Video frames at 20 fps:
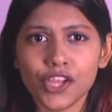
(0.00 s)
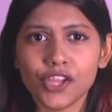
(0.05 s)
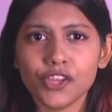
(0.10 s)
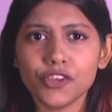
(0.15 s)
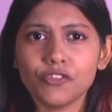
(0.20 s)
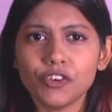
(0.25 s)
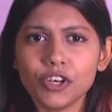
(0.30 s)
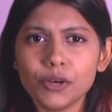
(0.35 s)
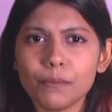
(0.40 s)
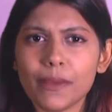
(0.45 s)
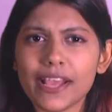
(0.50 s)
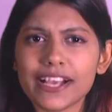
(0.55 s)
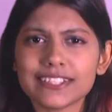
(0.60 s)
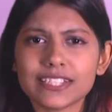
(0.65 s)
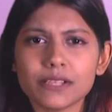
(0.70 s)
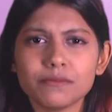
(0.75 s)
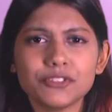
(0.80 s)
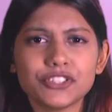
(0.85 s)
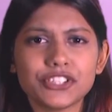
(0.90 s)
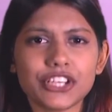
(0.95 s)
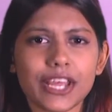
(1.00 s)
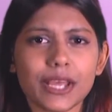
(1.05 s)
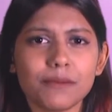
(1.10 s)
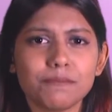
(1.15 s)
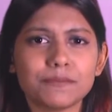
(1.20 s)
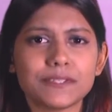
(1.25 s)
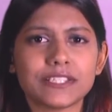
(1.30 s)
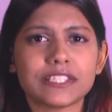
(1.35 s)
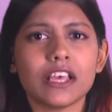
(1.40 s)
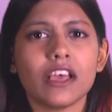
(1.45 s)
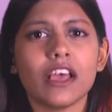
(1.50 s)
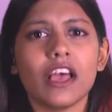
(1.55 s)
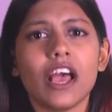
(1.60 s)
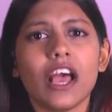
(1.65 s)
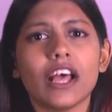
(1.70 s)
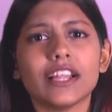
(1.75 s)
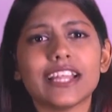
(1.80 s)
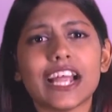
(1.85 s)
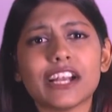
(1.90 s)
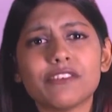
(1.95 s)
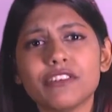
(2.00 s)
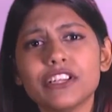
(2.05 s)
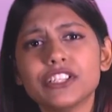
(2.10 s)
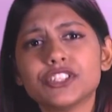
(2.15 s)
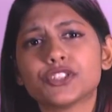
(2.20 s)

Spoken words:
you would make some shapes that will